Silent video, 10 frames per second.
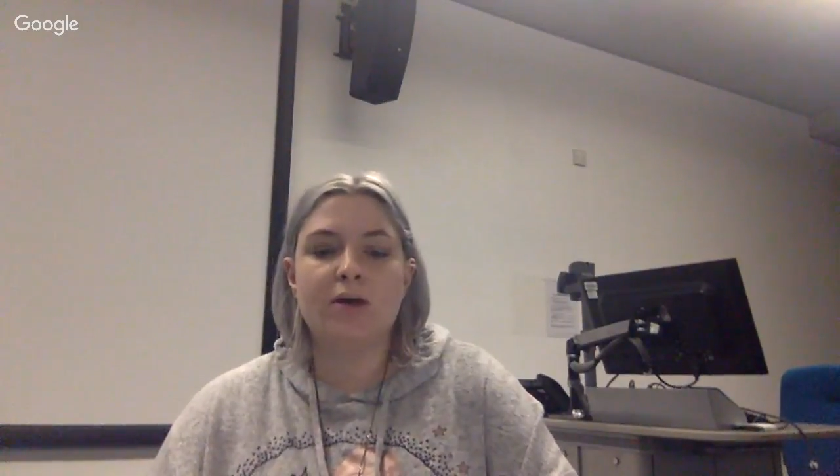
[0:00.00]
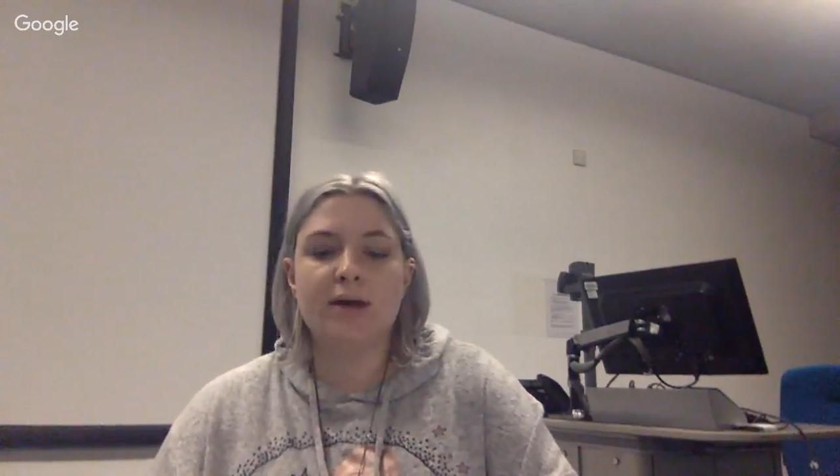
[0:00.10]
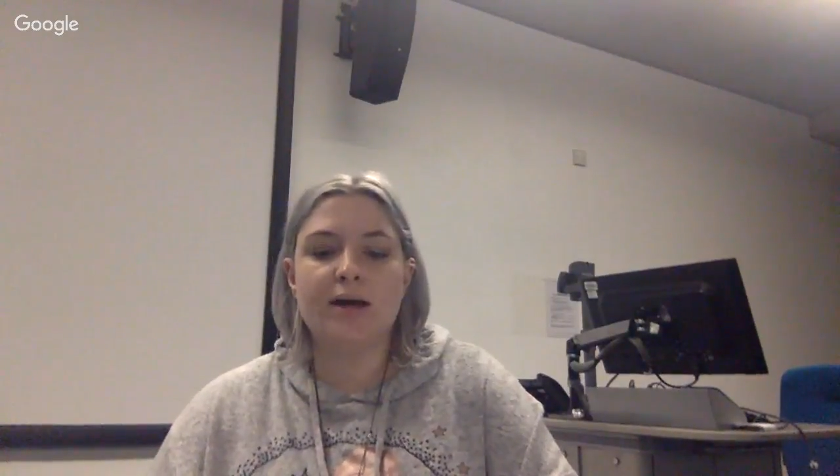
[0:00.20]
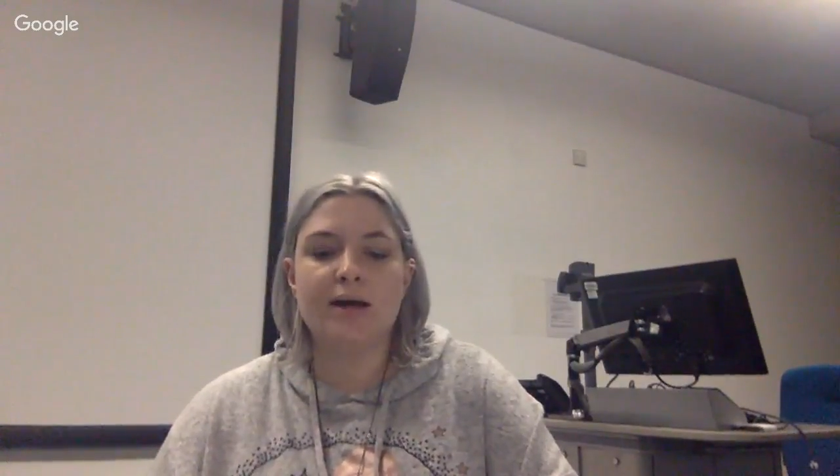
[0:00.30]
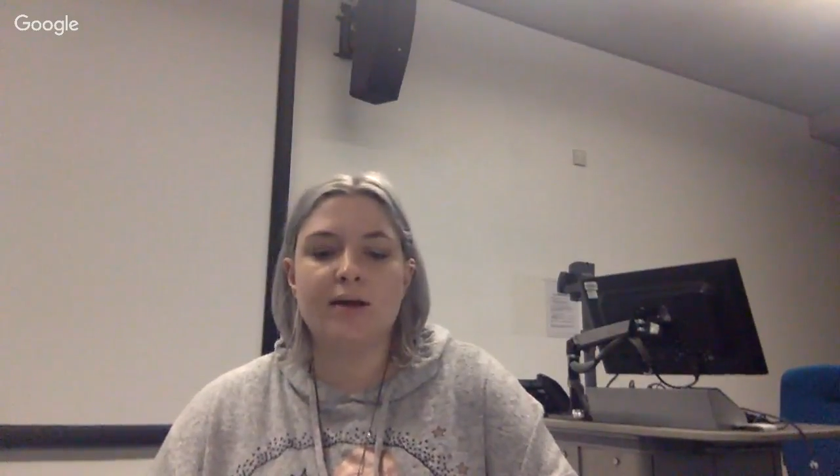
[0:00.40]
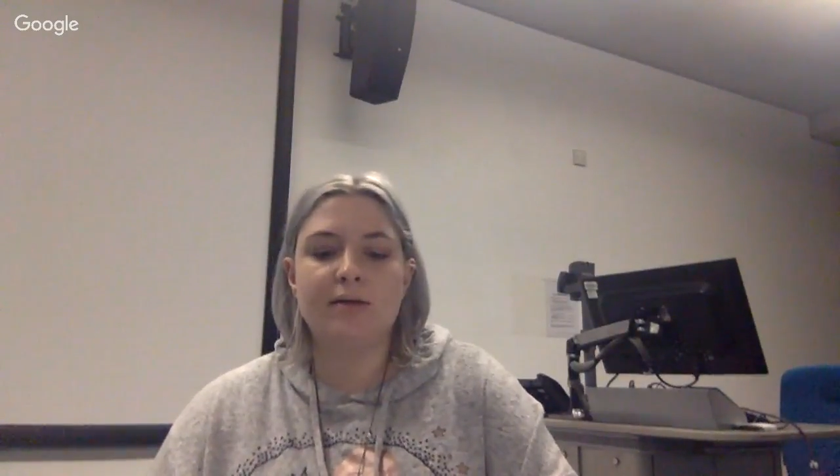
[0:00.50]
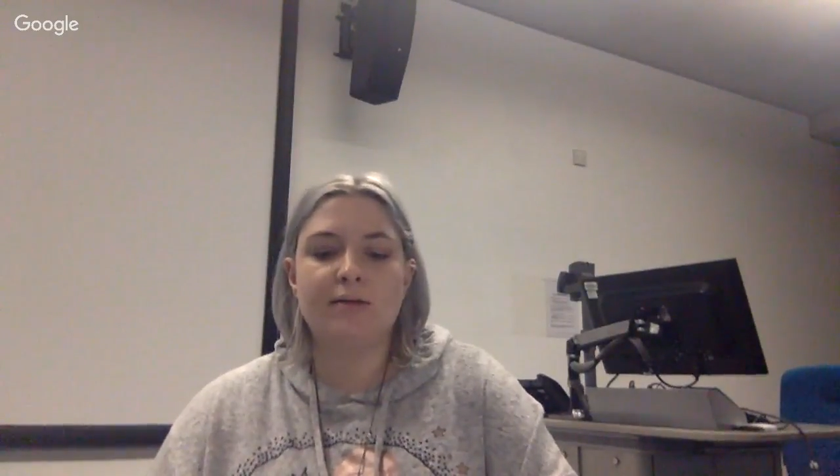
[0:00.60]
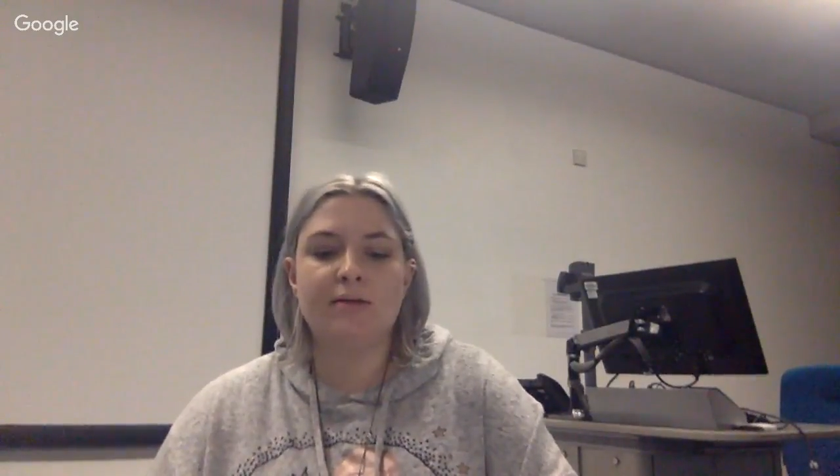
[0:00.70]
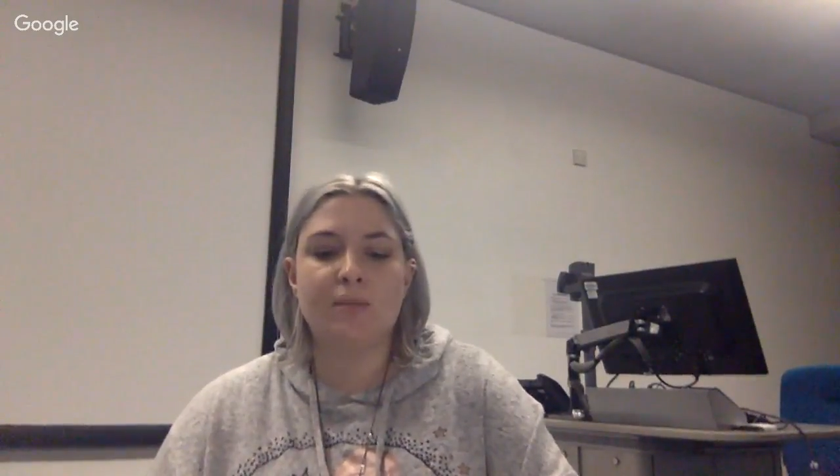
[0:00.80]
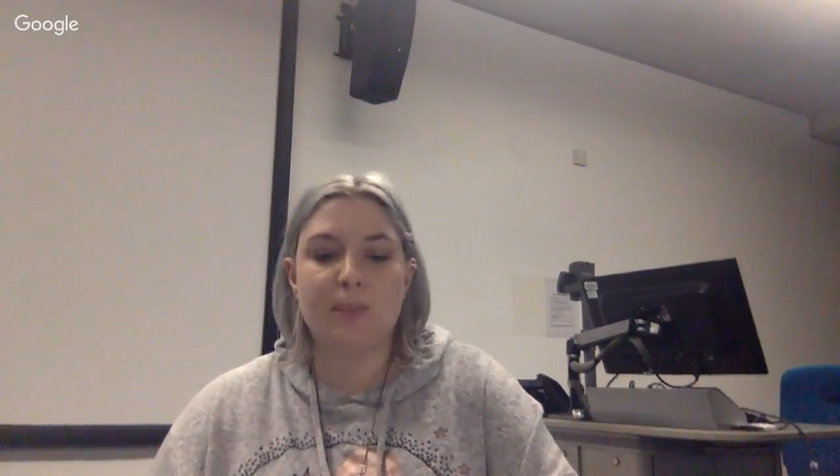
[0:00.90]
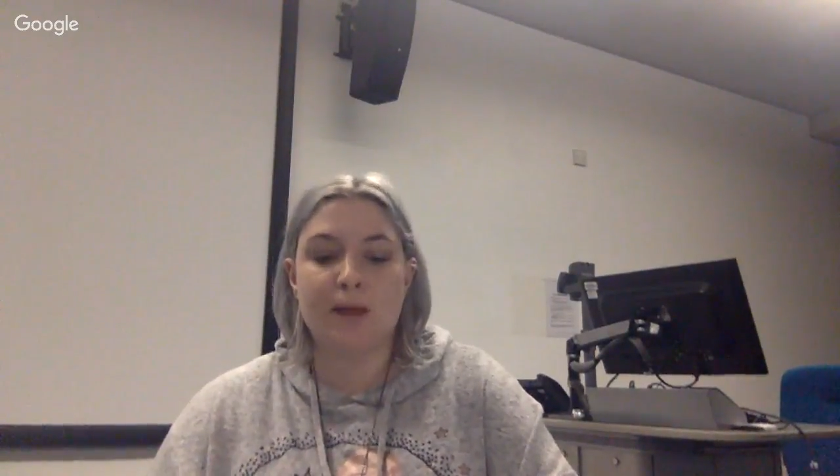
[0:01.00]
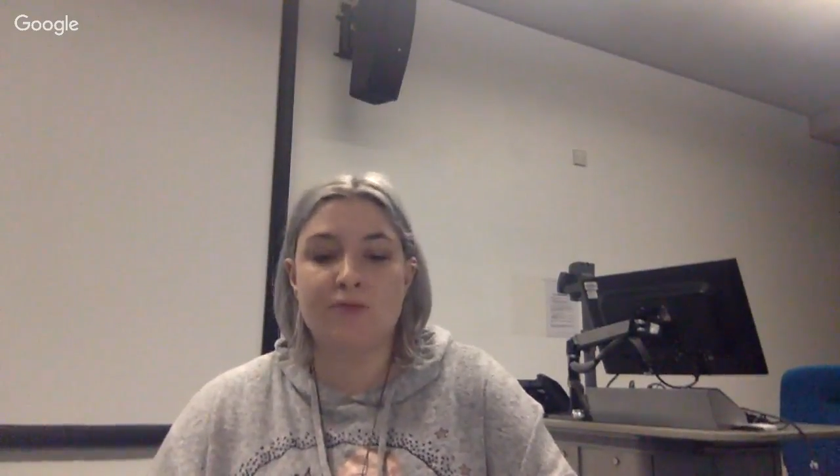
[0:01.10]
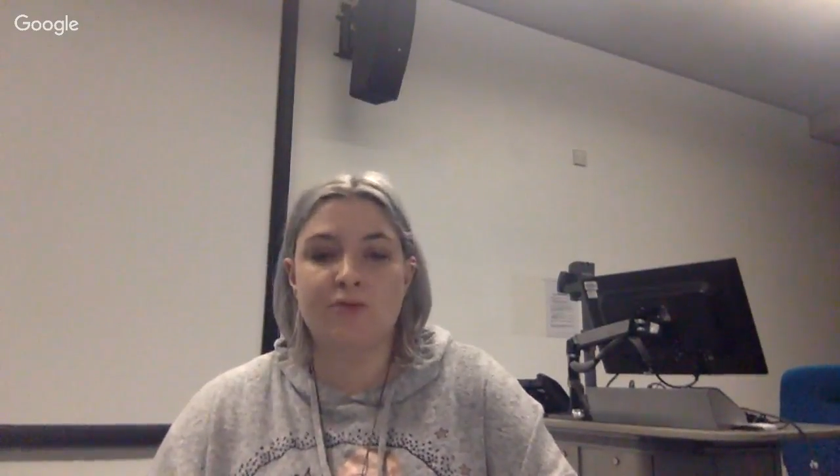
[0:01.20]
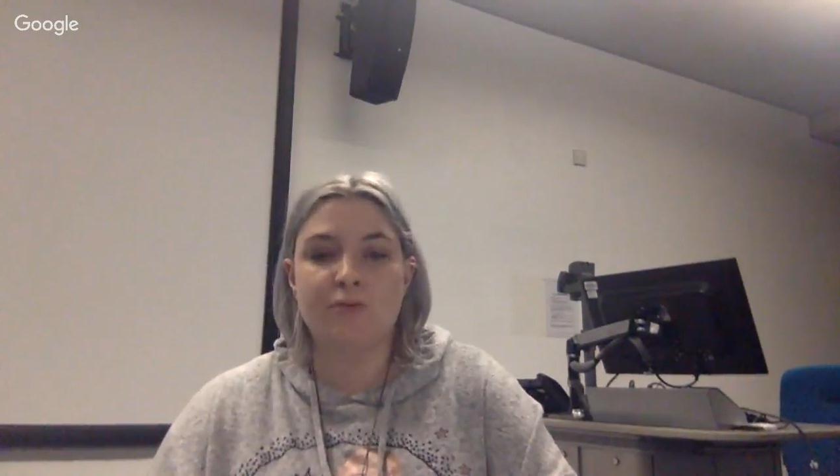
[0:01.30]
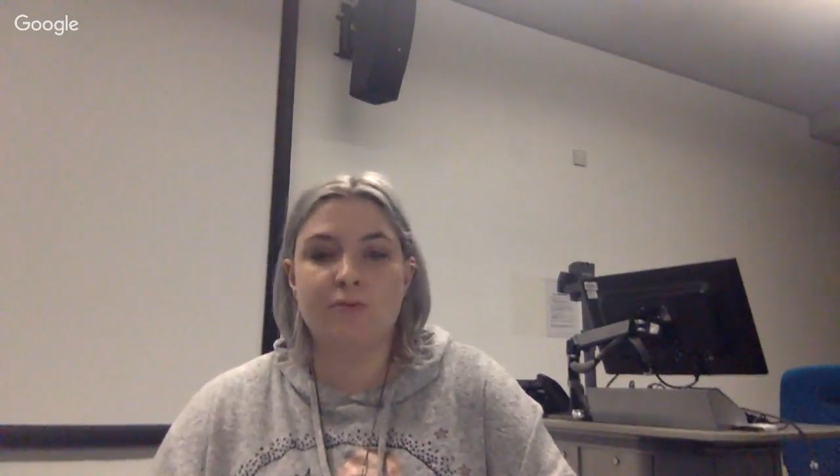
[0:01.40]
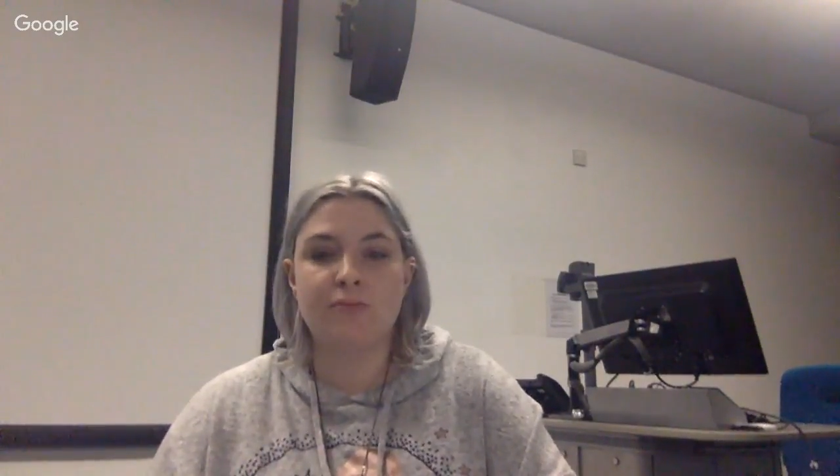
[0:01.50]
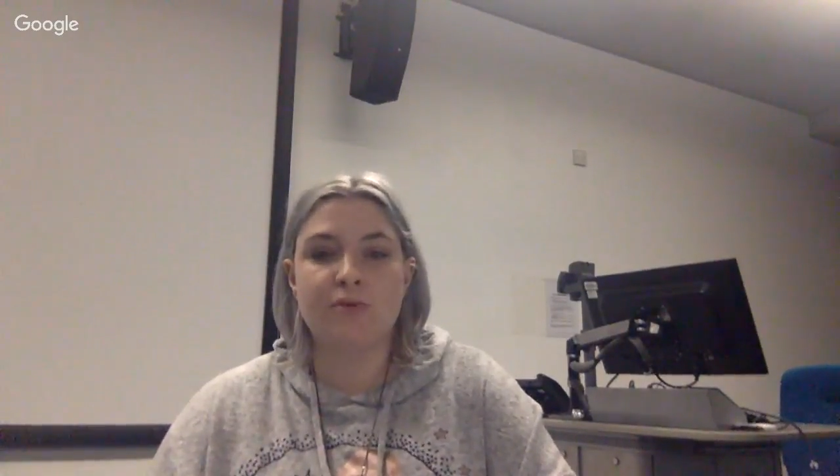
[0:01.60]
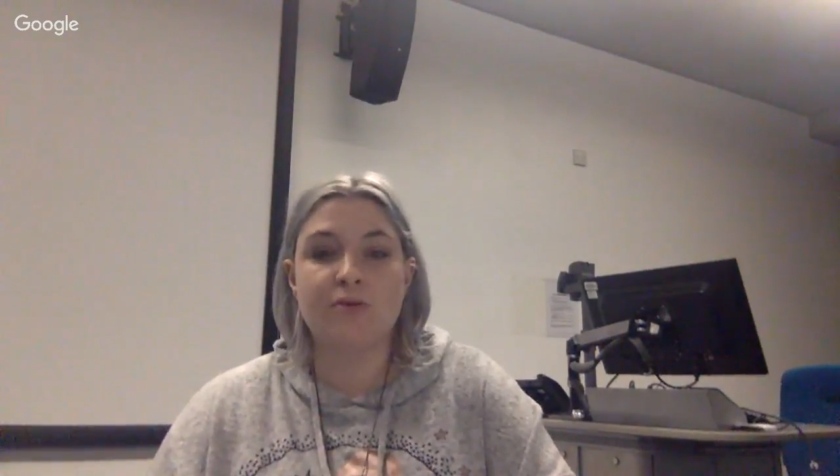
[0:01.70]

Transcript: looking at the platform.